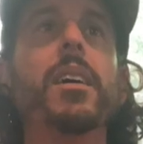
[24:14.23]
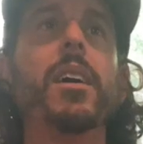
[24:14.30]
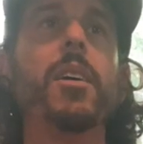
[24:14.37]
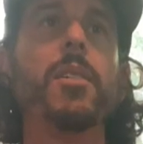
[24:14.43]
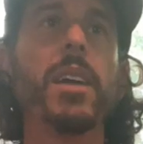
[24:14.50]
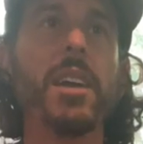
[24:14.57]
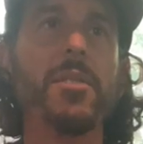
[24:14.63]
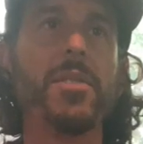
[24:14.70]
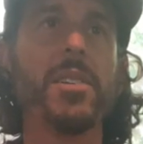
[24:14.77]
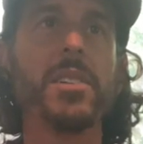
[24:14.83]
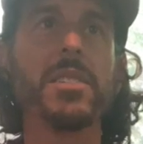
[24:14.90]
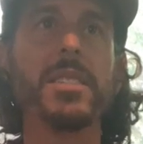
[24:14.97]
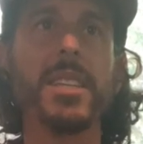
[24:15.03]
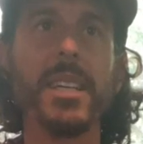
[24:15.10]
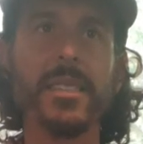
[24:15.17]
Okay, for
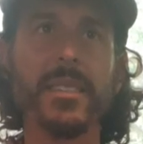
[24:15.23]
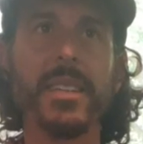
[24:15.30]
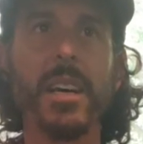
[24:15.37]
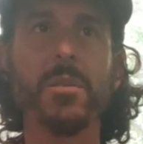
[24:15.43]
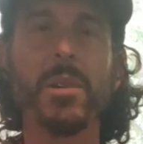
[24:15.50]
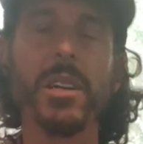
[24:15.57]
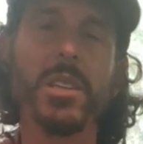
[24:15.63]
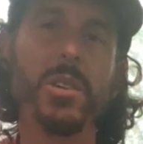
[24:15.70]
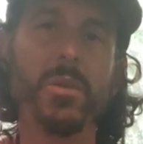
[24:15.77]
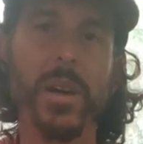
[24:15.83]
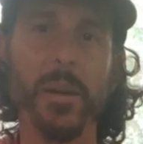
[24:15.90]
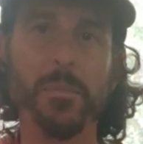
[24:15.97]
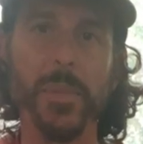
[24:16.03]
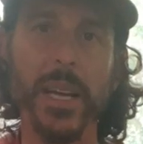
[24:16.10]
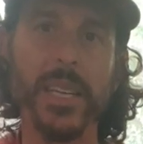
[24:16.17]
6, now we're going to do a
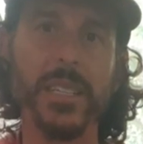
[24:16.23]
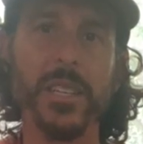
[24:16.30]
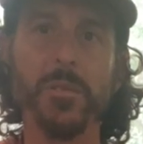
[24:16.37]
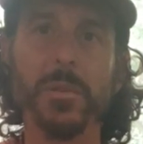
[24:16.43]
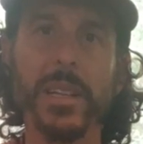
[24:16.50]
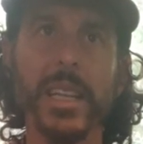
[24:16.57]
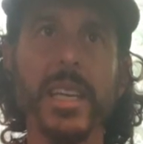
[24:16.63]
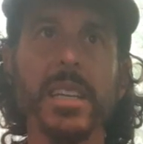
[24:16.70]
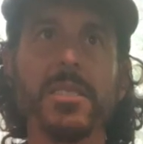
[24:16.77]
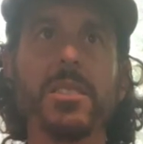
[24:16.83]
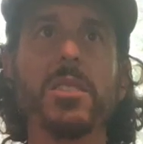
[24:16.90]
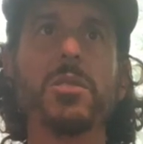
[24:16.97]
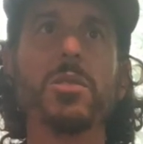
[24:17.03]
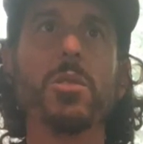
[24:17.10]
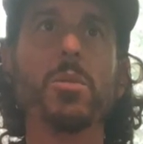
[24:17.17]
bend and a release.
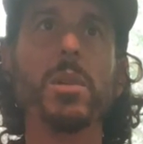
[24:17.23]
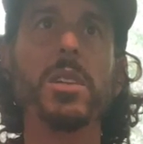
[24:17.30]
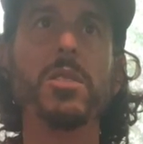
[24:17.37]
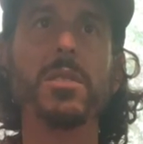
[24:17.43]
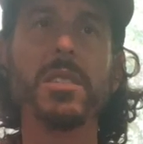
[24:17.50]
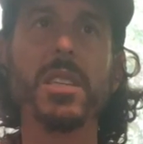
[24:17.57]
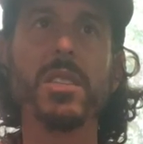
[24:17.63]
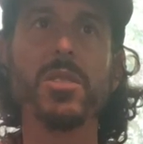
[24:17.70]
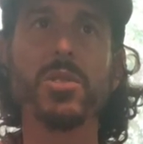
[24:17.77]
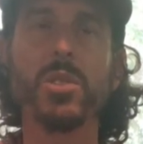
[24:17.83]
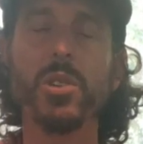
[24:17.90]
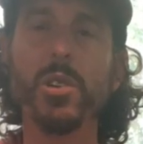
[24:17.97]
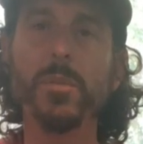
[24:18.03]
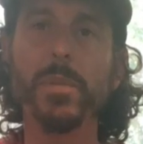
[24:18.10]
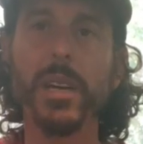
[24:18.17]
So when you see the
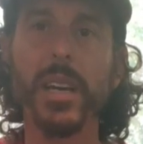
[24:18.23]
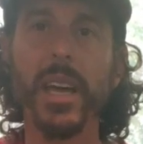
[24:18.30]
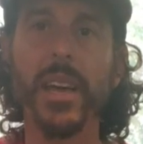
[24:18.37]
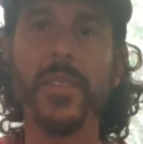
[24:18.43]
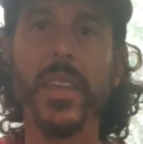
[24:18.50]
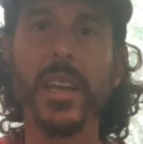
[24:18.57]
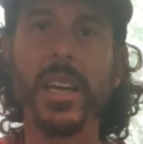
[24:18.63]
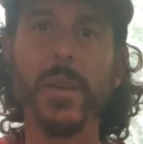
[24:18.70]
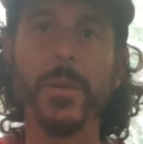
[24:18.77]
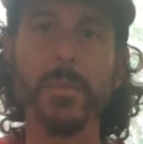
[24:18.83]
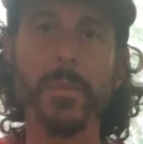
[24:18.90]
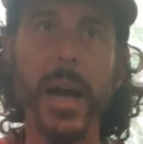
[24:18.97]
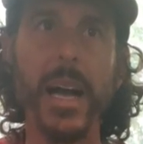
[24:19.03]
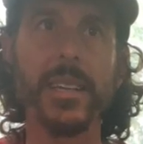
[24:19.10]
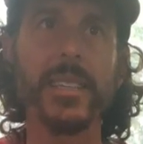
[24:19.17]
scoop and then coming
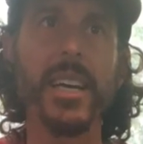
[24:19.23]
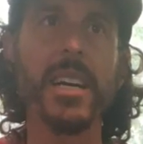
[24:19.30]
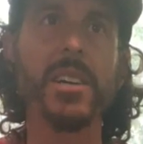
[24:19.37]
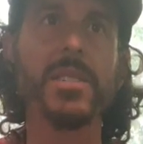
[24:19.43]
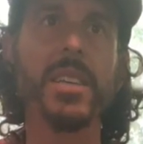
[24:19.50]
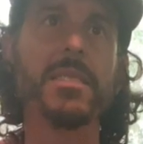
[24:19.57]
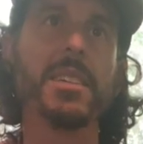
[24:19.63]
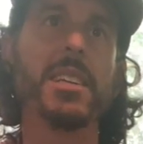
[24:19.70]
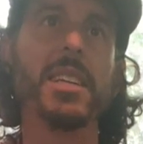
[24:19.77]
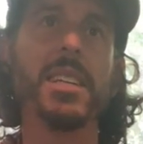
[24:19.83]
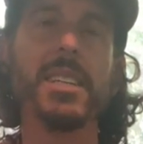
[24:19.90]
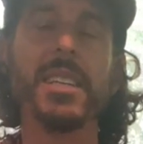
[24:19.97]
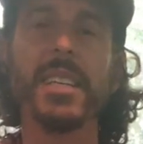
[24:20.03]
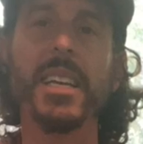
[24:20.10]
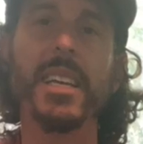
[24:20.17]
back down, that's going to
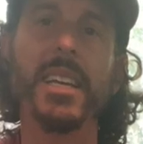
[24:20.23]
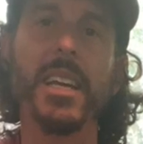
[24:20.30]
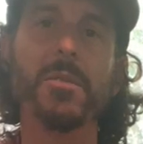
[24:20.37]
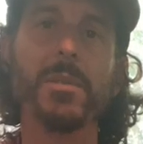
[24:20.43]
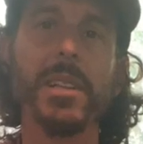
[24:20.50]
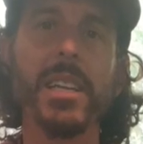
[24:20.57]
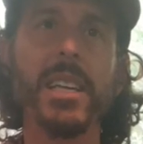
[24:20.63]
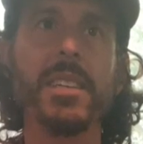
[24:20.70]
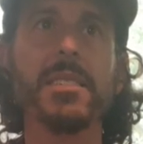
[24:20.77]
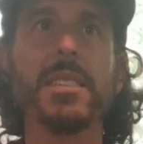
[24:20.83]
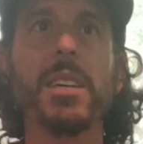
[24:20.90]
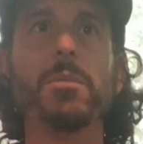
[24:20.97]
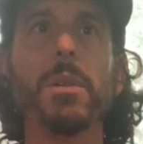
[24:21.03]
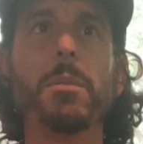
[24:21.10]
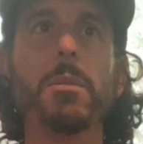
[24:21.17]
indicate a release.
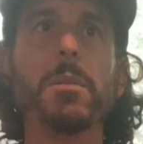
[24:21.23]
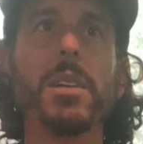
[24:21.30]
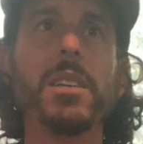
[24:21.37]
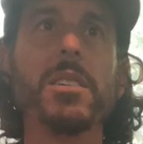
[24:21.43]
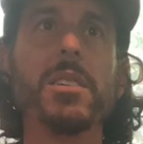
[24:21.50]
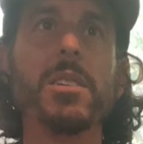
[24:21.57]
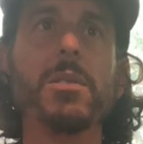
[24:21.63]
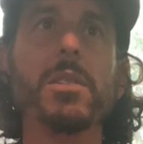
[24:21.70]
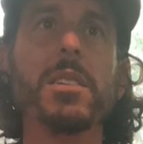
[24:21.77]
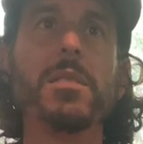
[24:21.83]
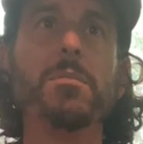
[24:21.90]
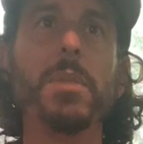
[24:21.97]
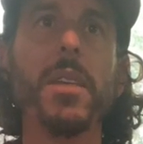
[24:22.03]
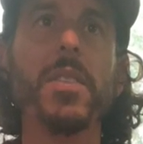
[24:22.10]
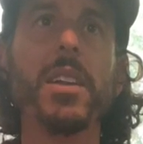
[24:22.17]
And what we want to do is
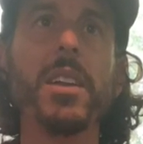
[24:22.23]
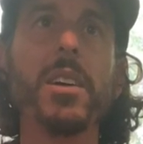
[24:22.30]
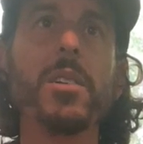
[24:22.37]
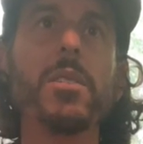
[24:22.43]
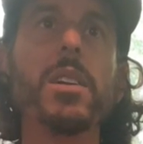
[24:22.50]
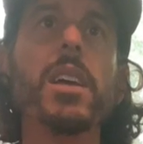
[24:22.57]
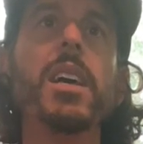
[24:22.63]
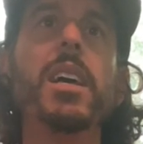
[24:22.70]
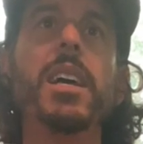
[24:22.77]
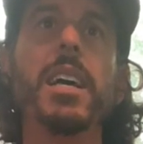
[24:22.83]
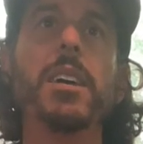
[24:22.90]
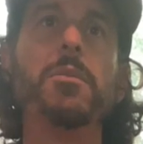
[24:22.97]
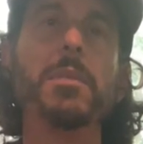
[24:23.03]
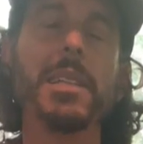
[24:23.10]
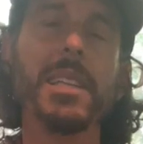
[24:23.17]
bend the note
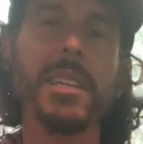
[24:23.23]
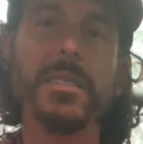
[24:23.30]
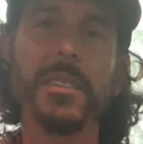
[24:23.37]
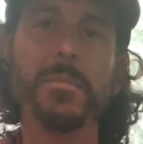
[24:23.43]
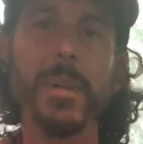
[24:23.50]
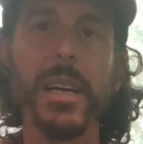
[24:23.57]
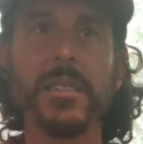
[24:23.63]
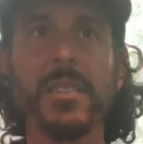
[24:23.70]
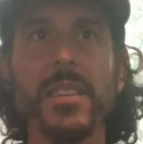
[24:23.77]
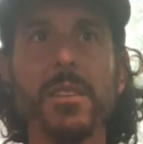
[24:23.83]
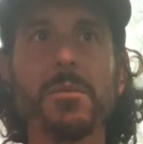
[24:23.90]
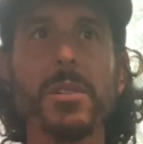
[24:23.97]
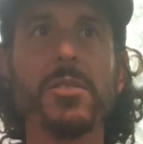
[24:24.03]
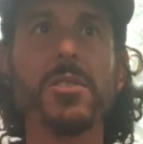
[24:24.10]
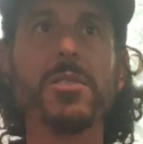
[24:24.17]
and release it back to the
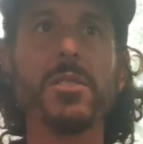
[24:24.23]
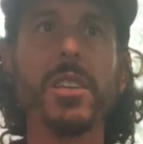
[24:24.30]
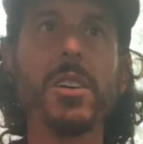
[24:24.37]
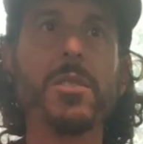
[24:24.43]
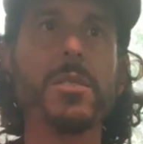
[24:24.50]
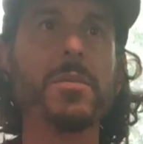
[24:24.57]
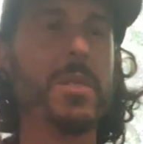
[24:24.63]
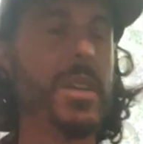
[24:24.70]
original note.